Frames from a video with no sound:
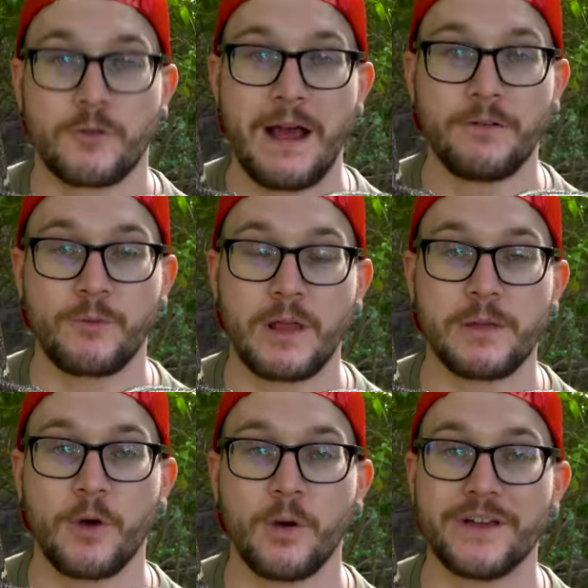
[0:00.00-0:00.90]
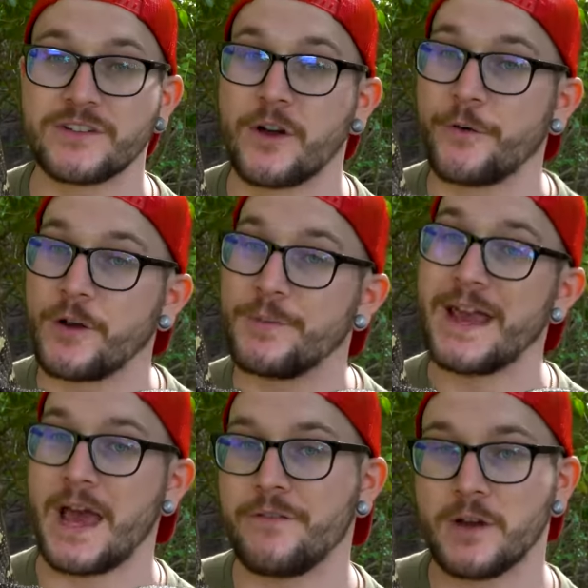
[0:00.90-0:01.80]
ground dwelling boas are going to be
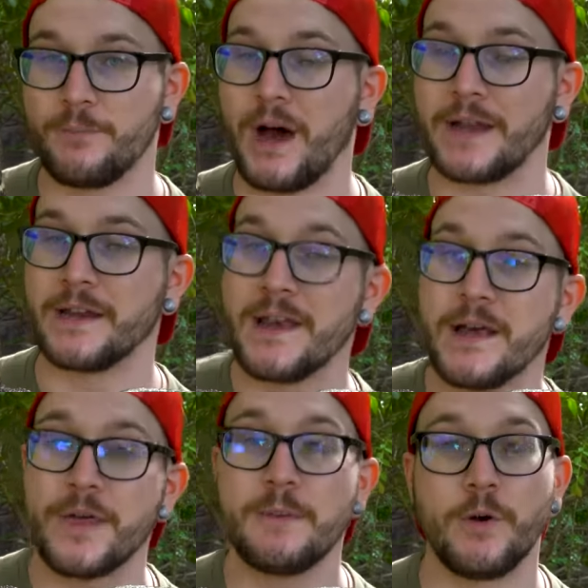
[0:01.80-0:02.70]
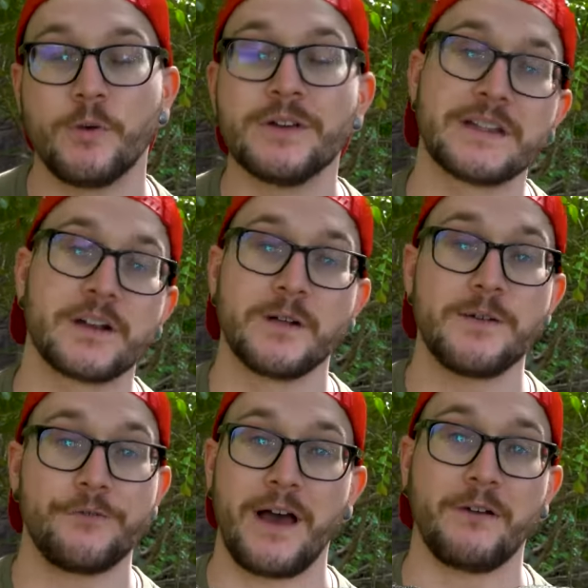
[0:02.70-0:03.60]
heavier-bodied than boas that are gonna
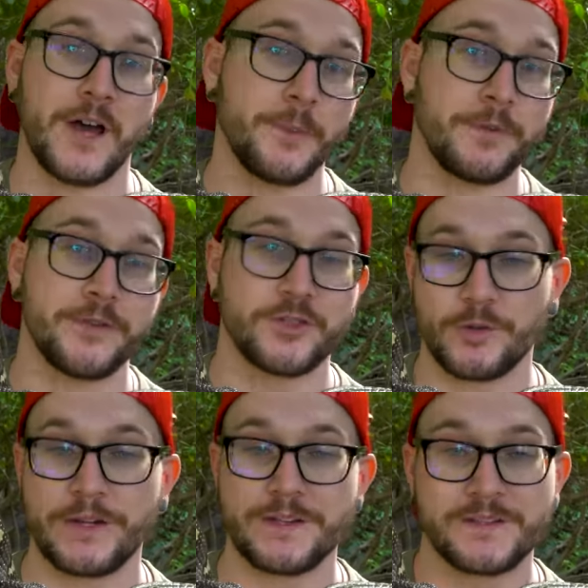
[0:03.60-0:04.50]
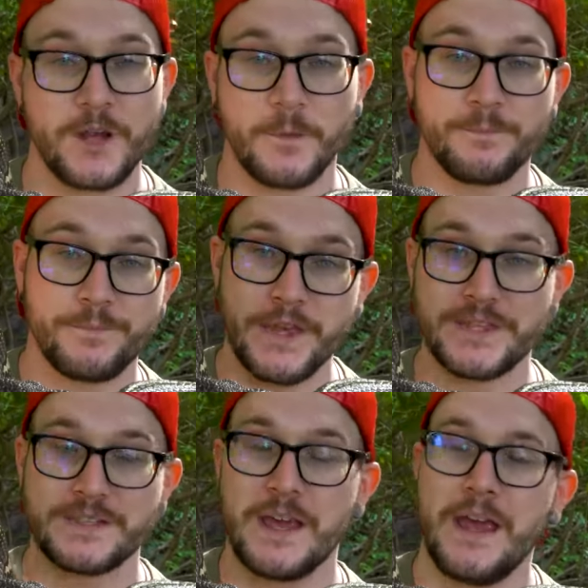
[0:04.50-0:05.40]
be found up in the trees. So
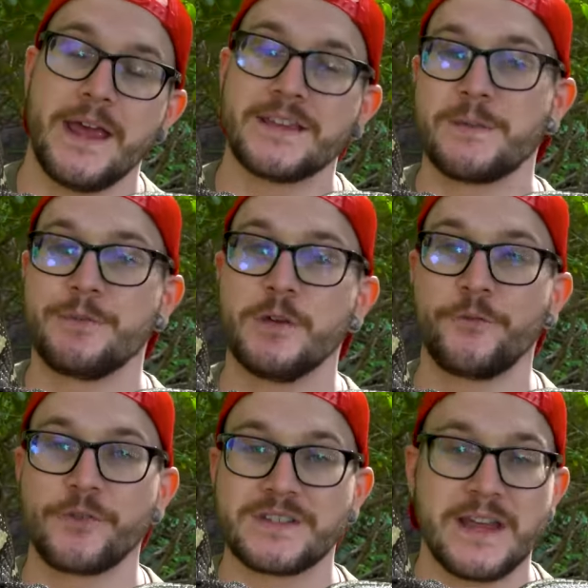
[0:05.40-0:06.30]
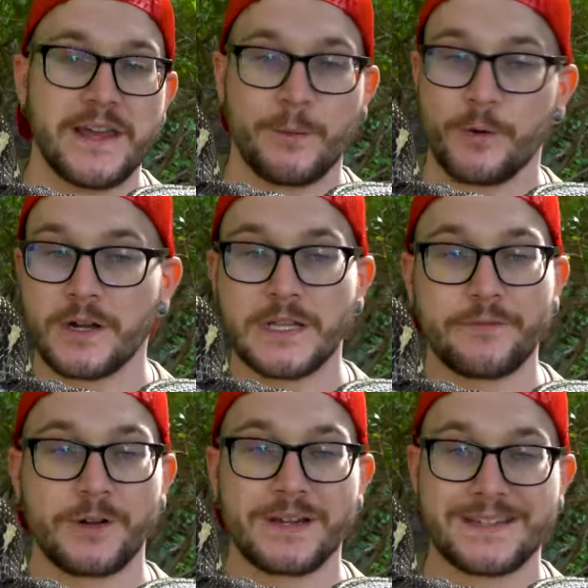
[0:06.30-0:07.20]
this is a beautiful snake, and we're gonna
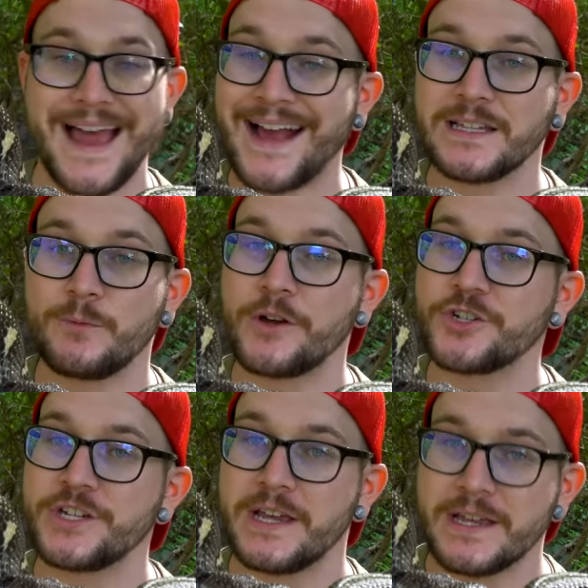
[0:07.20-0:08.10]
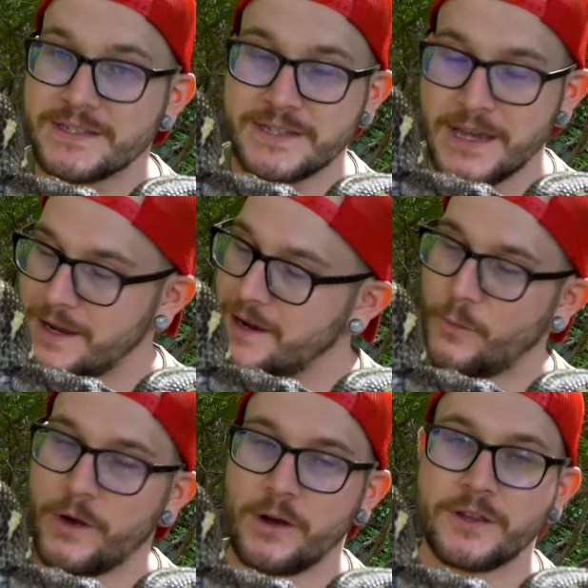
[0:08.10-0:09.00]
leave her exactly where she is.
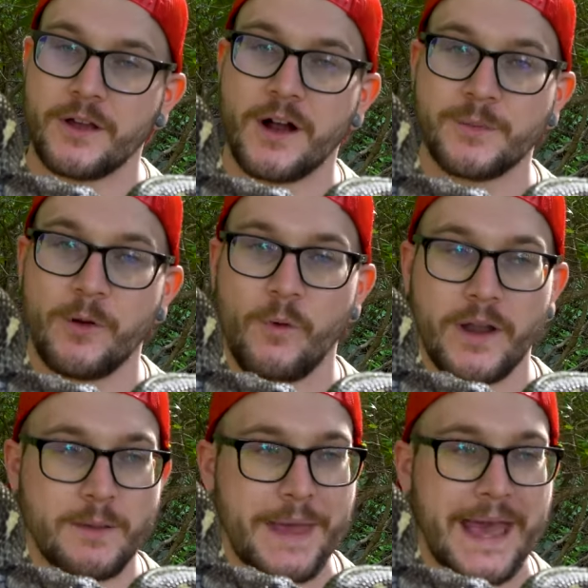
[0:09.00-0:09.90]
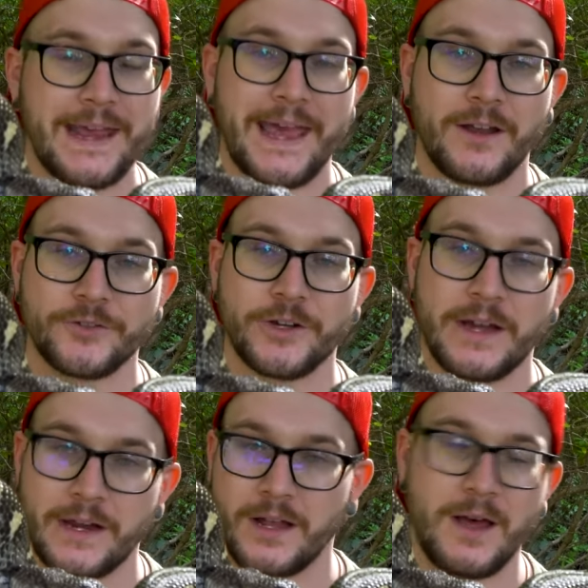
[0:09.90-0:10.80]
We already talked about one and manhandled her,
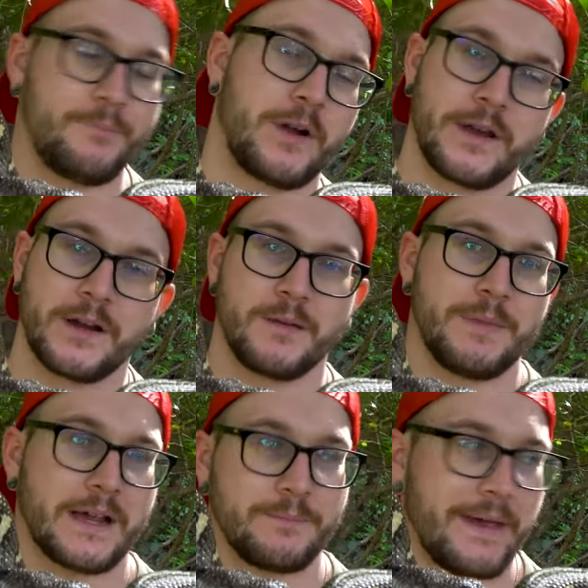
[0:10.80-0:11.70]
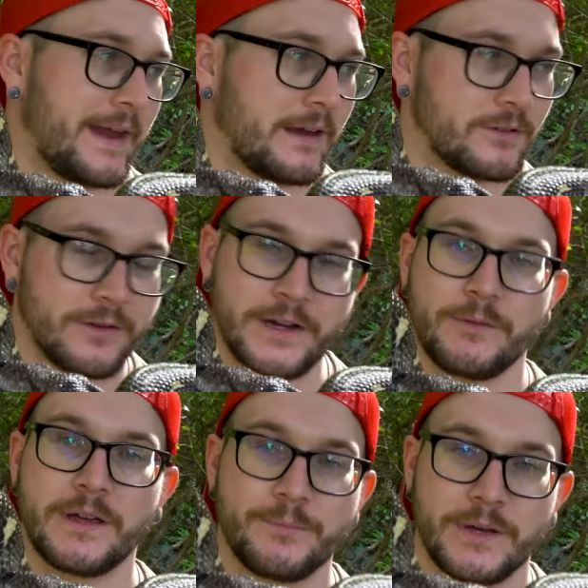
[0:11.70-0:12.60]
and I'm probably gonna come back and manhandle her
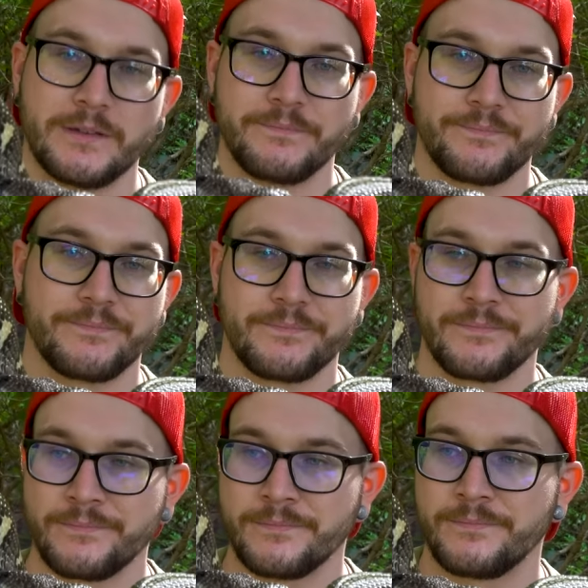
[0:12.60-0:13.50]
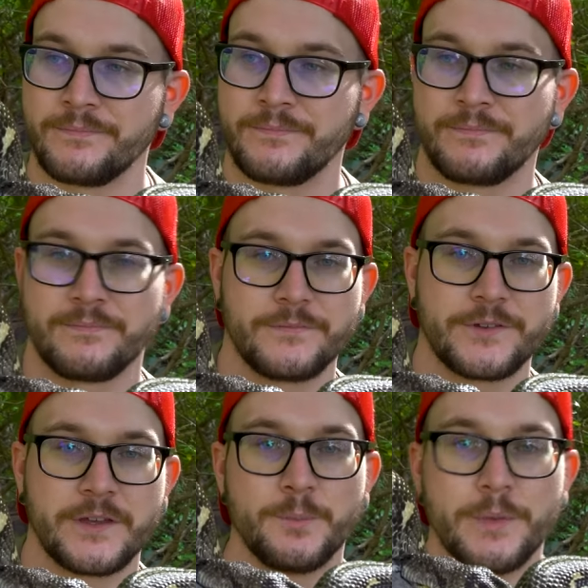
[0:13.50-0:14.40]
anyway, but
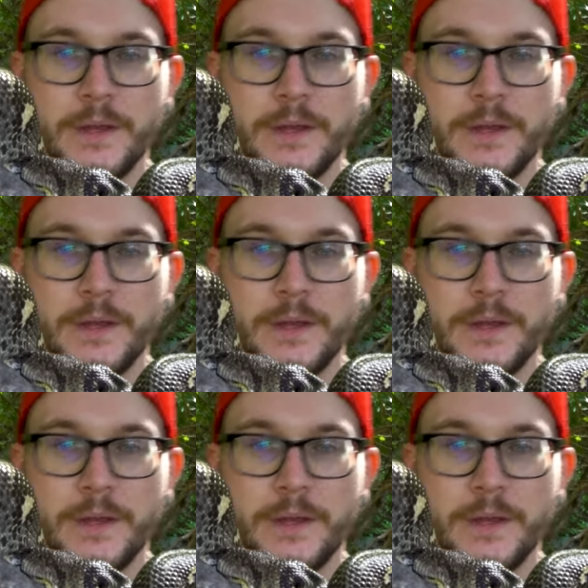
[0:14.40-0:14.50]
see you in a